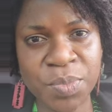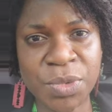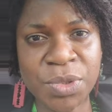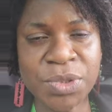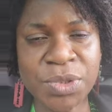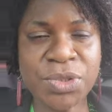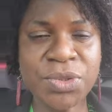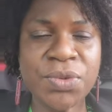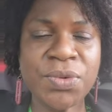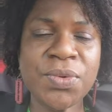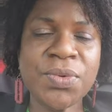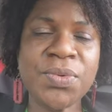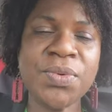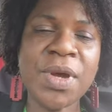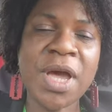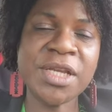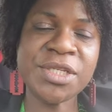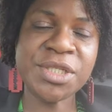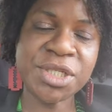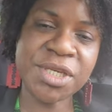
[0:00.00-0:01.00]
to
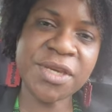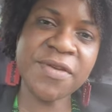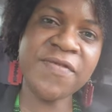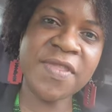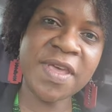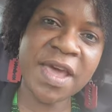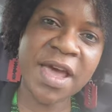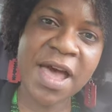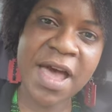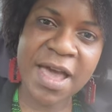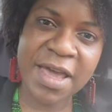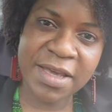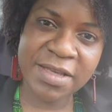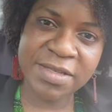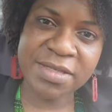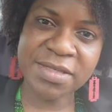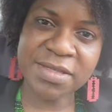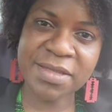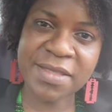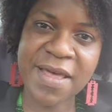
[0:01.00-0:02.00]
achieve the
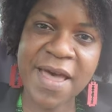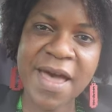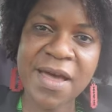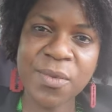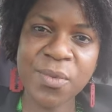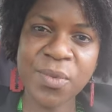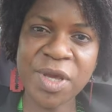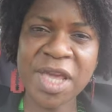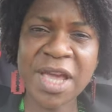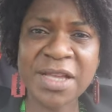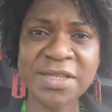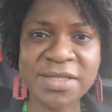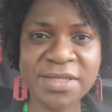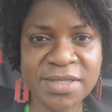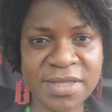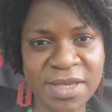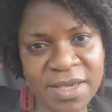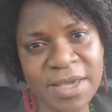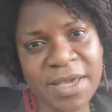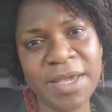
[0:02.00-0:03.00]
heights that we are
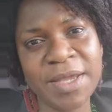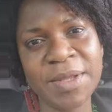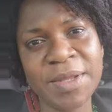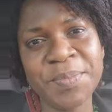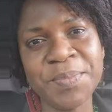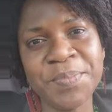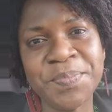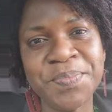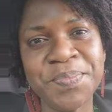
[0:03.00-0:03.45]
seeking.